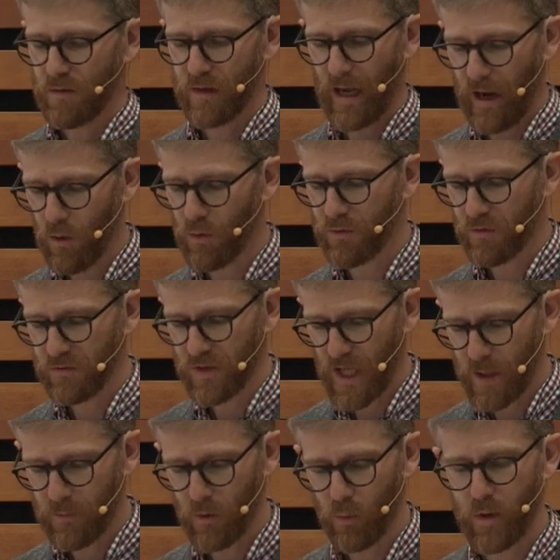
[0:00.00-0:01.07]
the hours of
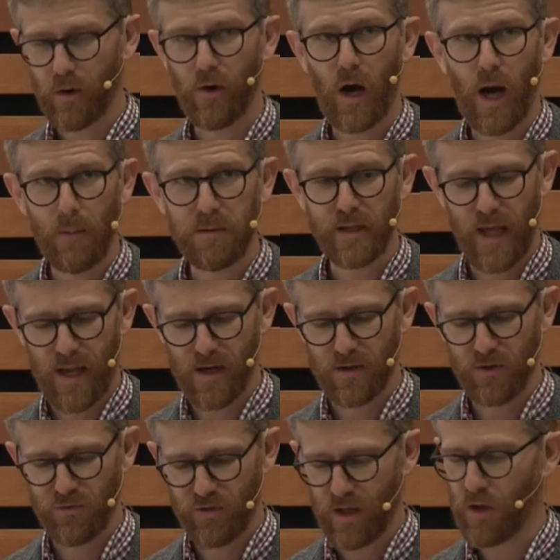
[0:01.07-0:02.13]
labor we are obligated
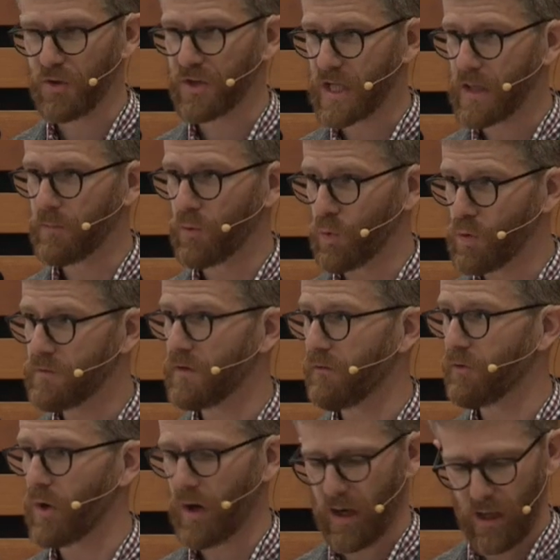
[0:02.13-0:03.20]
to sell to keep a roof
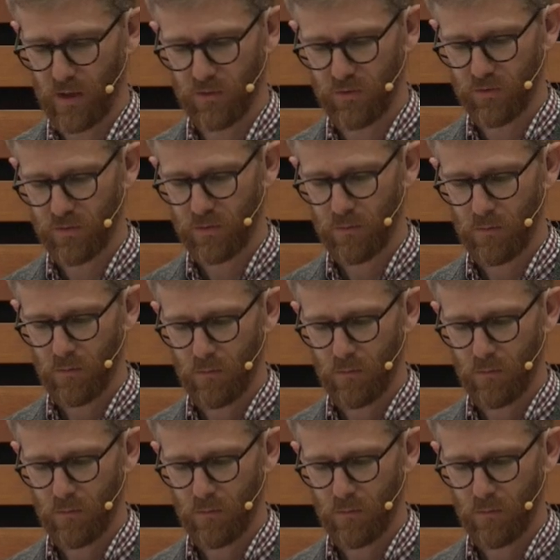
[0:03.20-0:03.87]
over our heads,